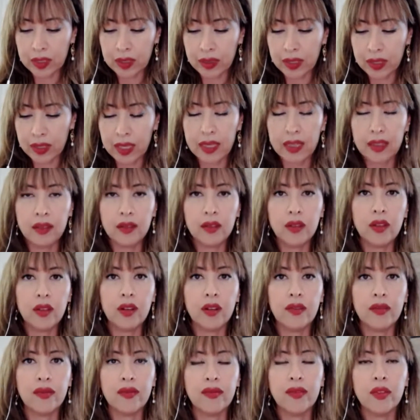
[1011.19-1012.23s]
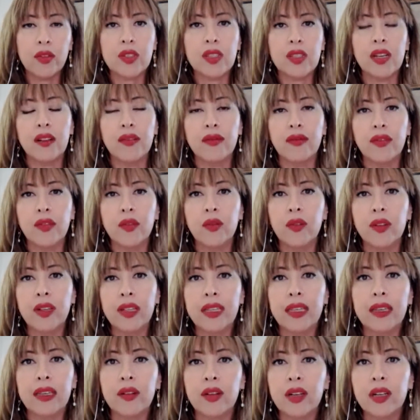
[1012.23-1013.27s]
the end of fossil fuel
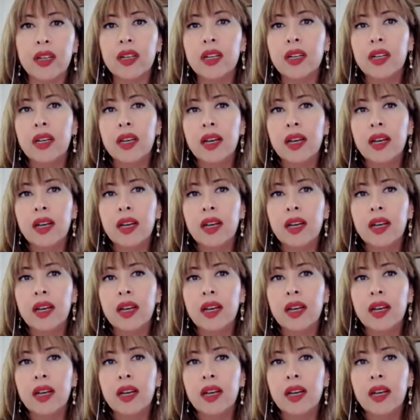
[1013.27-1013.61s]
era,